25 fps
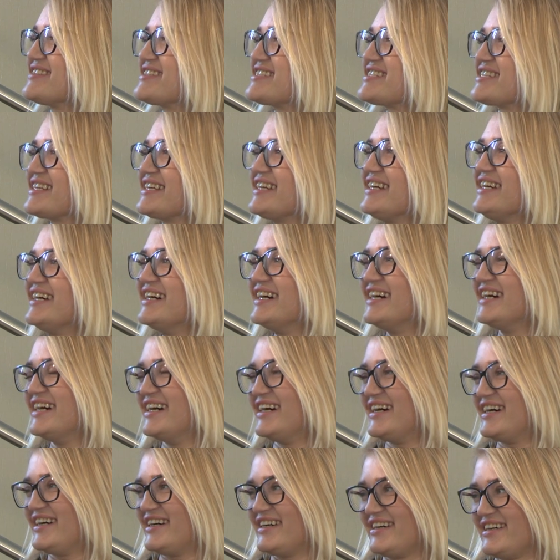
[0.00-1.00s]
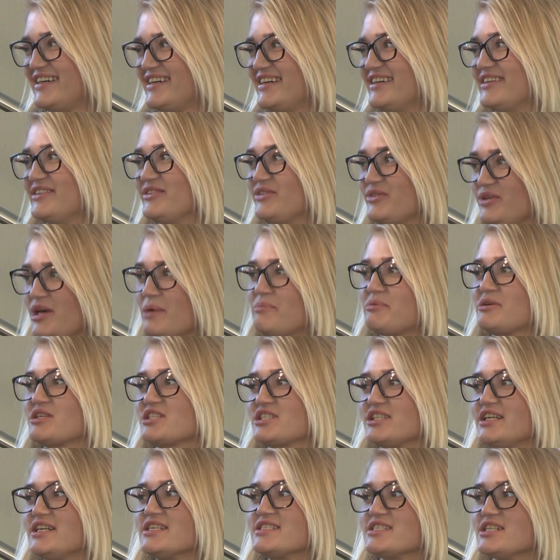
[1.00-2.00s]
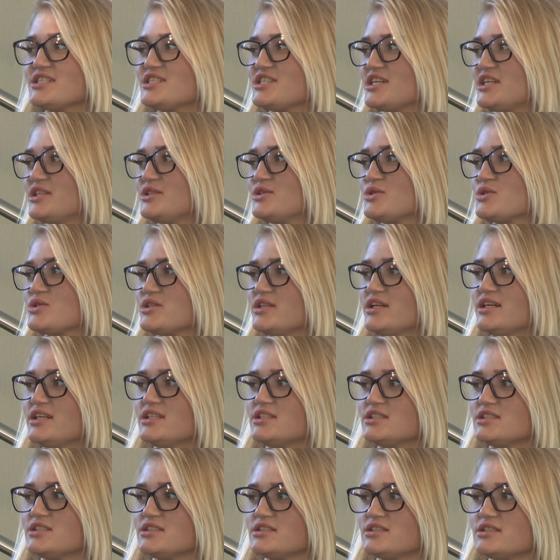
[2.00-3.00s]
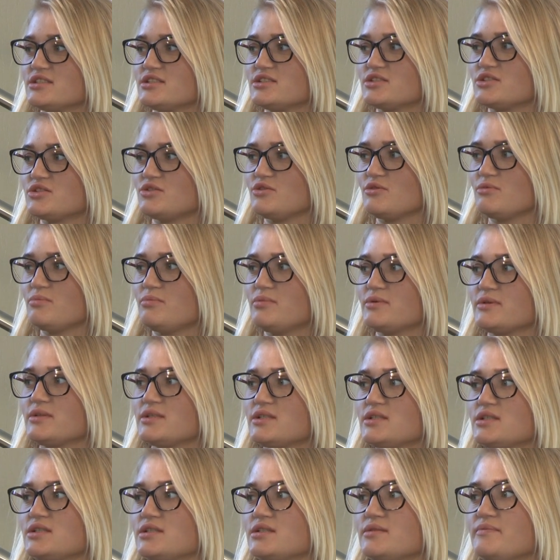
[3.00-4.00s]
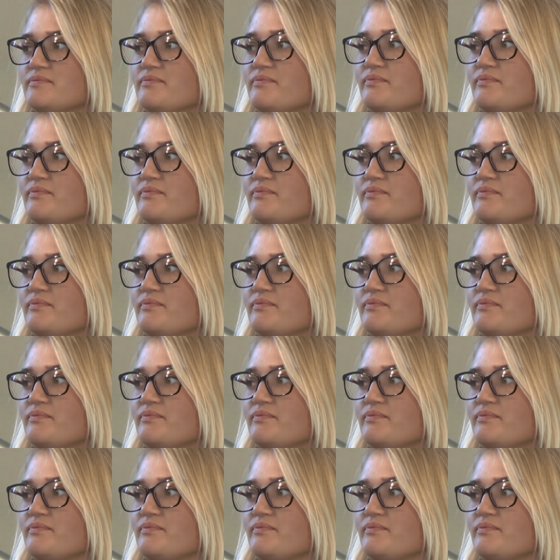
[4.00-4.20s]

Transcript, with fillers: to draw scales. I initially came here to find